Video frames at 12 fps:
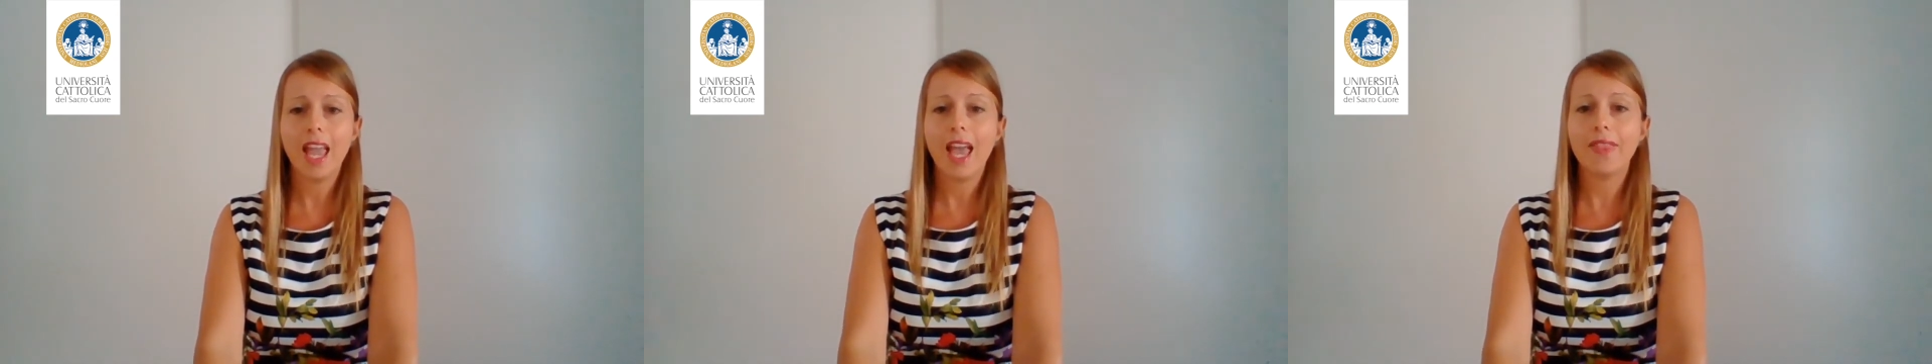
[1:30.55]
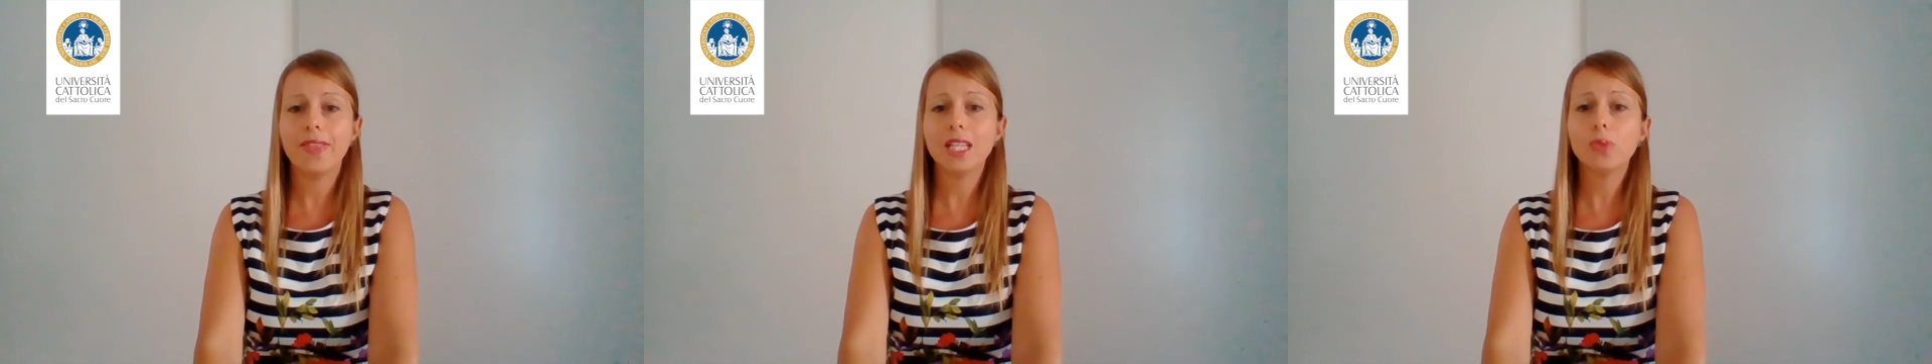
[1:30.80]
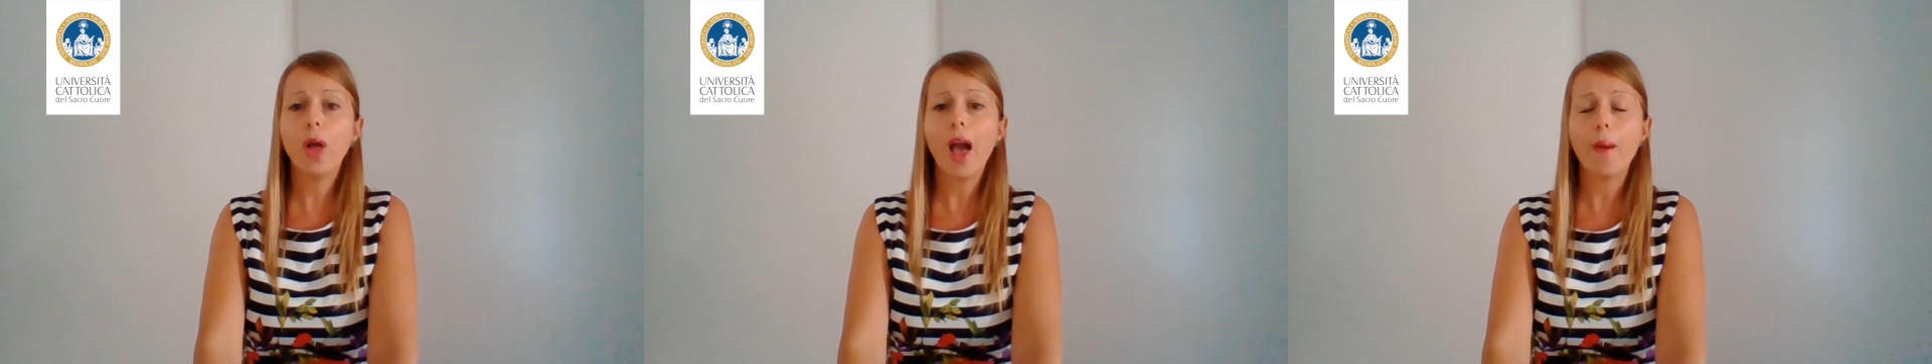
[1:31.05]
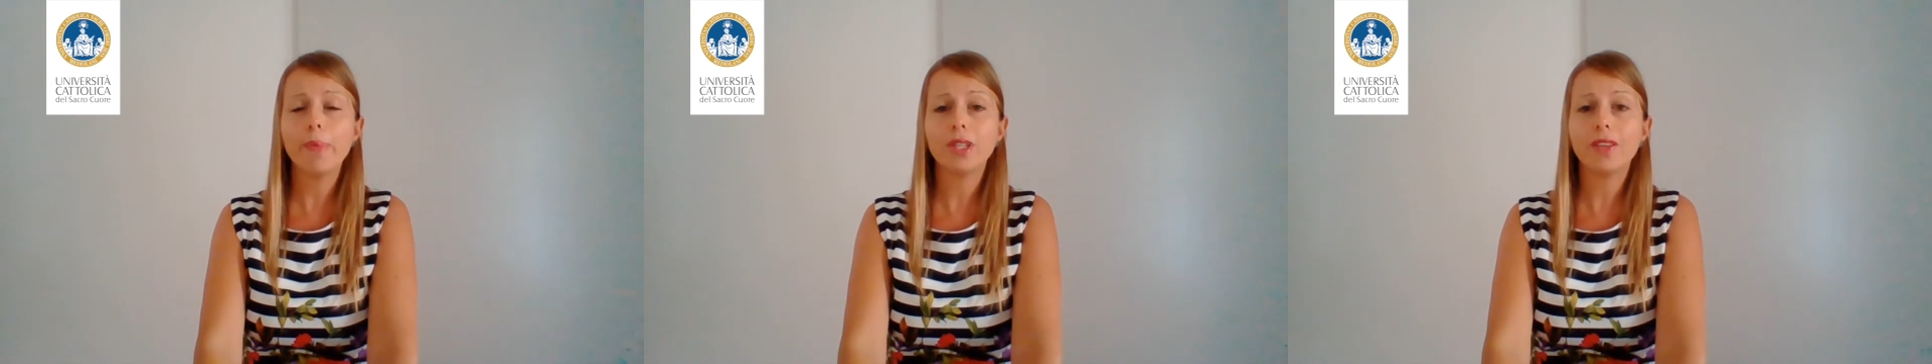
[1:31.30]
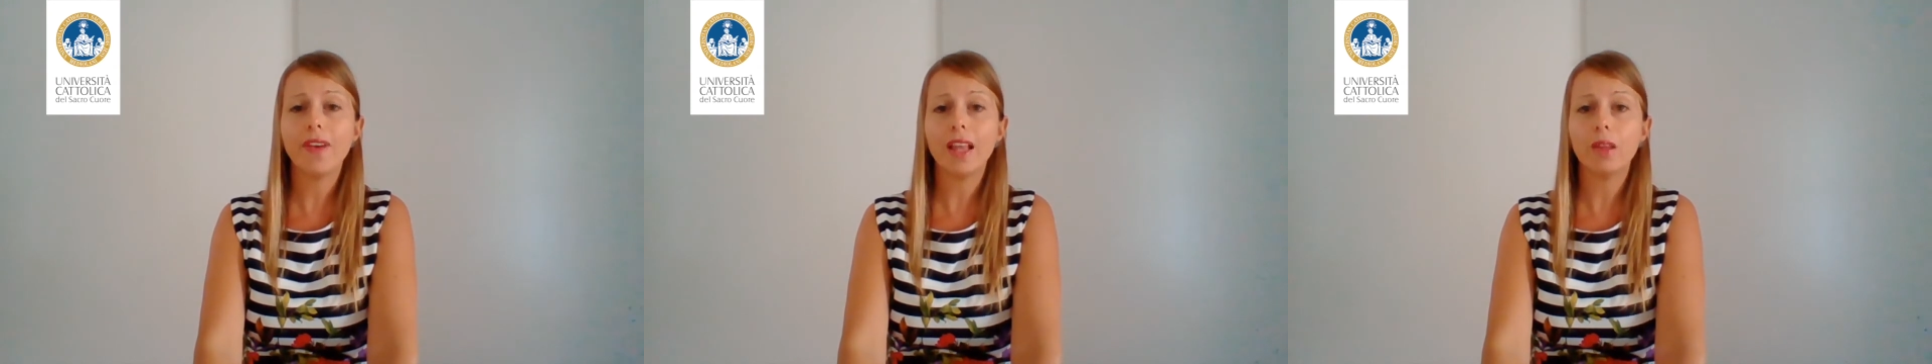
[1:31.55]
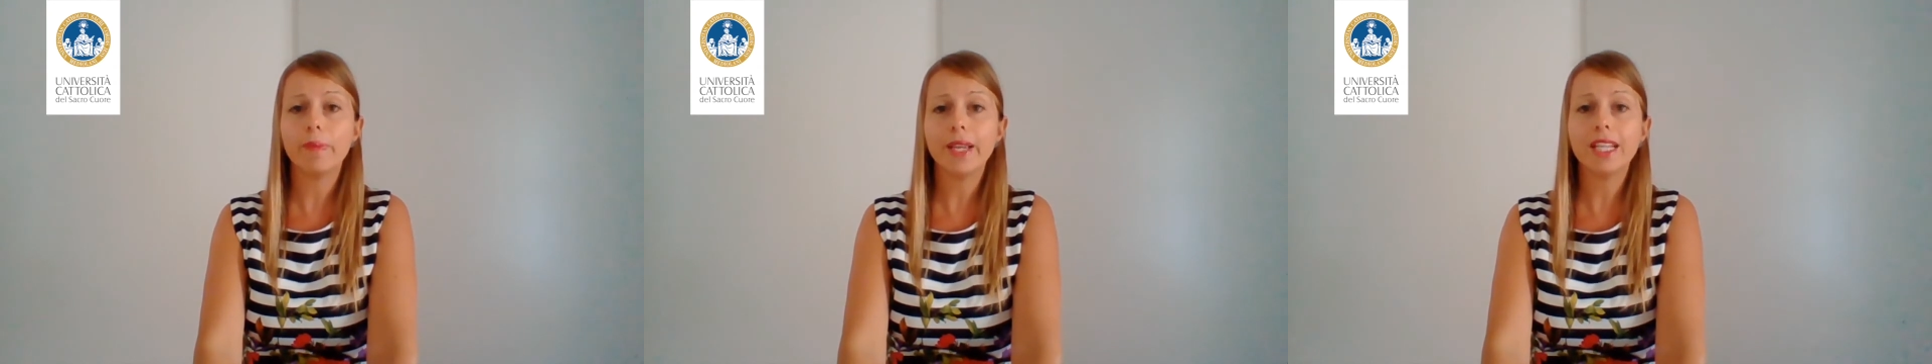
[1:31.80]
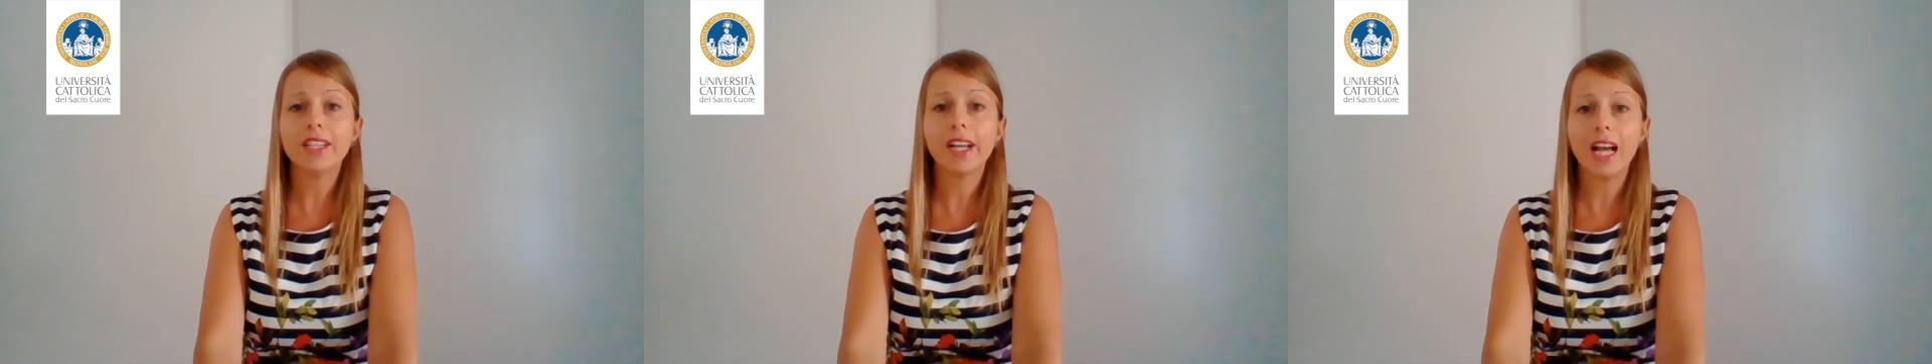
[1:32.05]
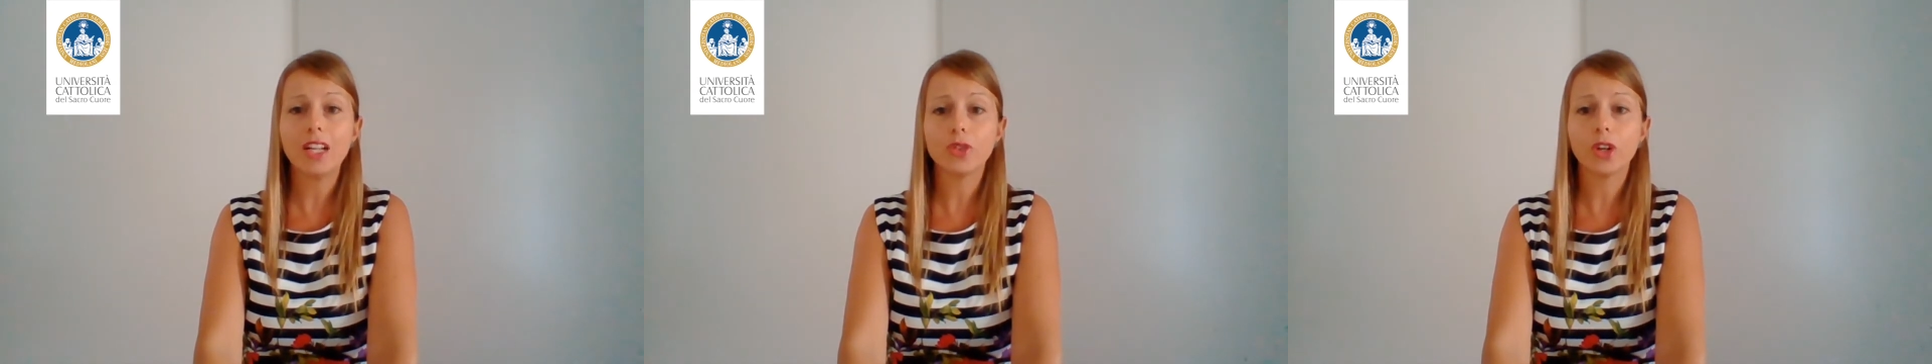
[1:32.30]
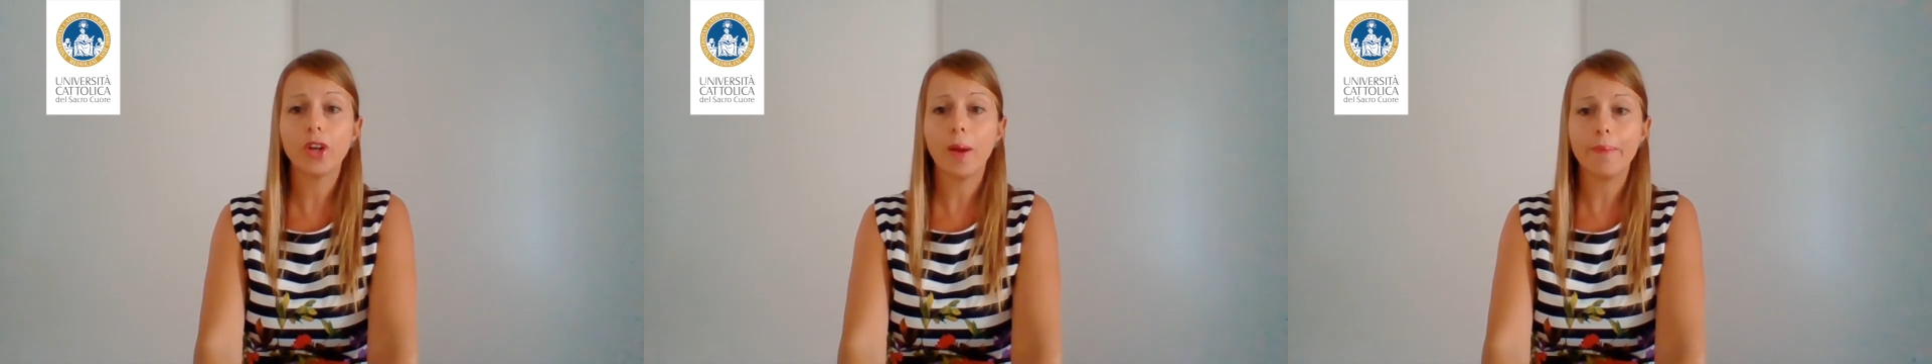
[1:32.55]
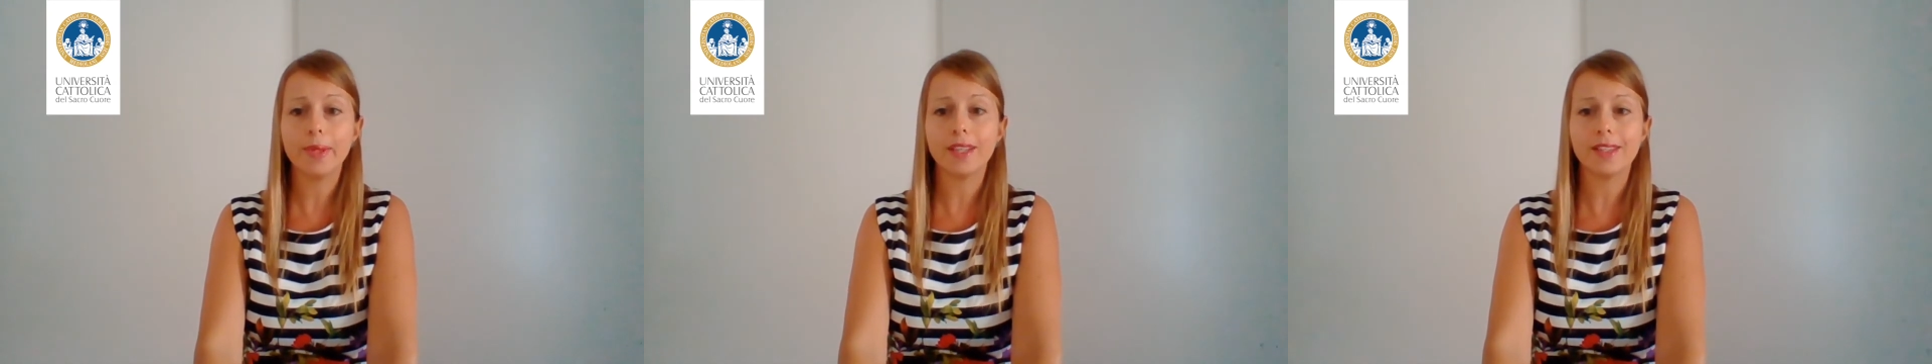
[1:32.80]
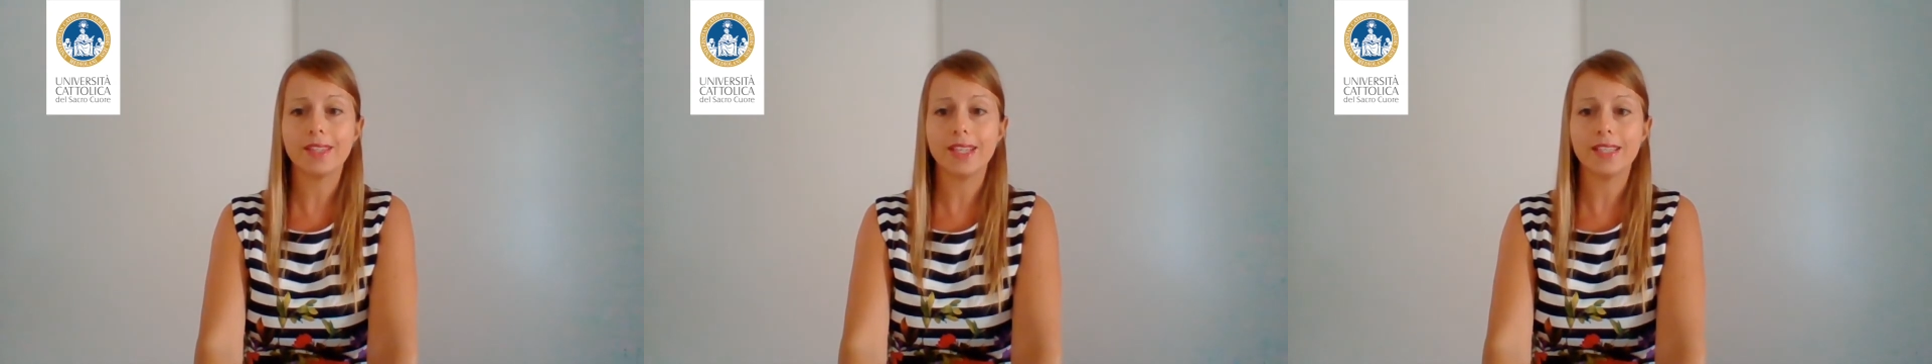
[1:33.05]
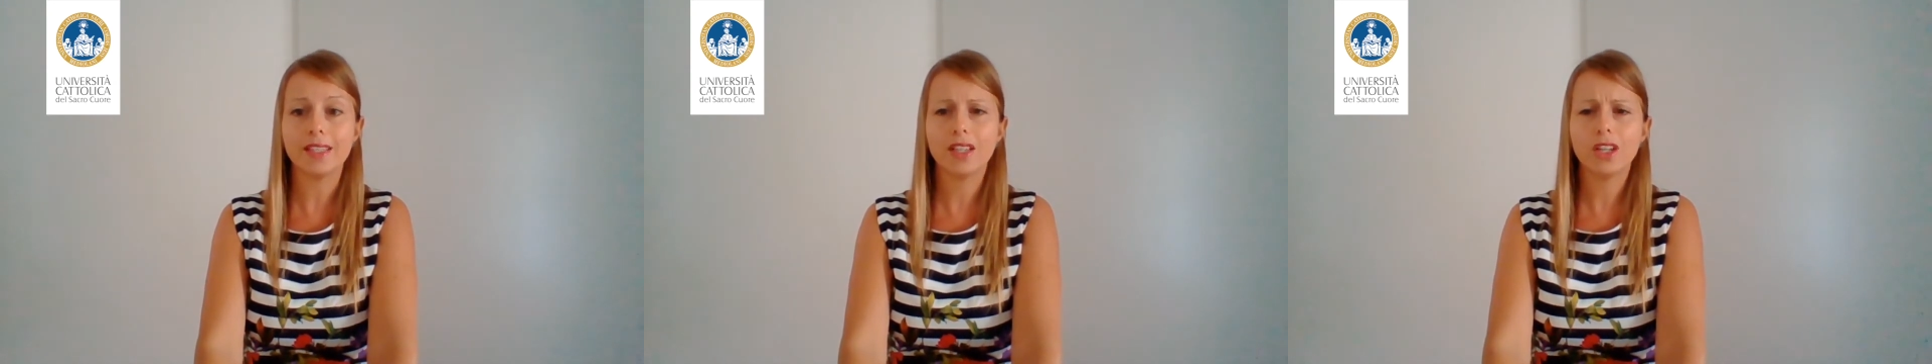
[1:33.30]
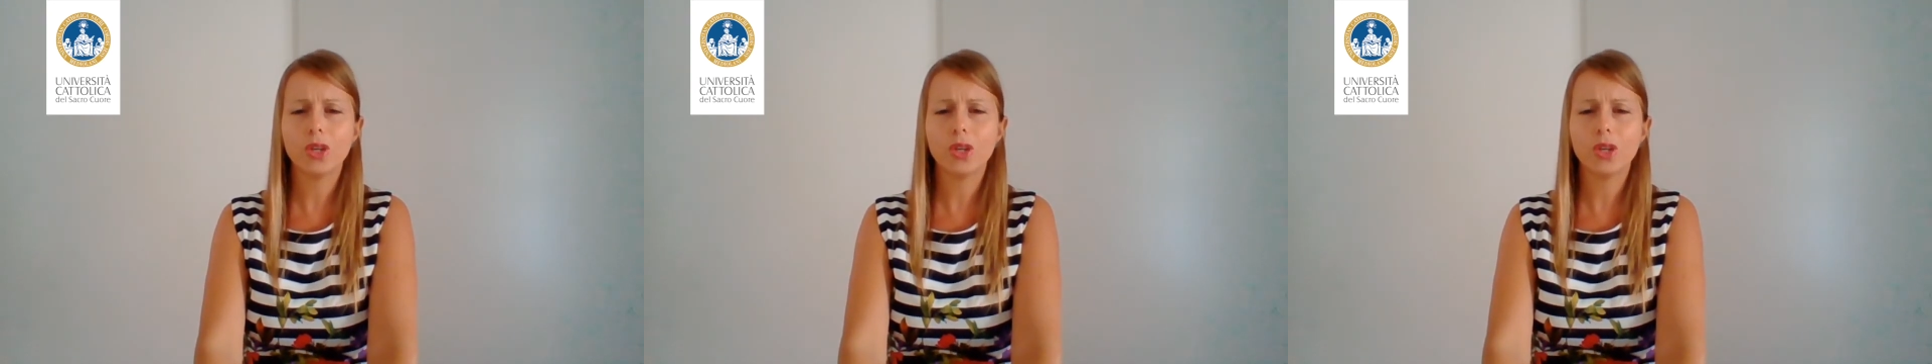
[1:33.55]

and this will help you develop intercultural competencies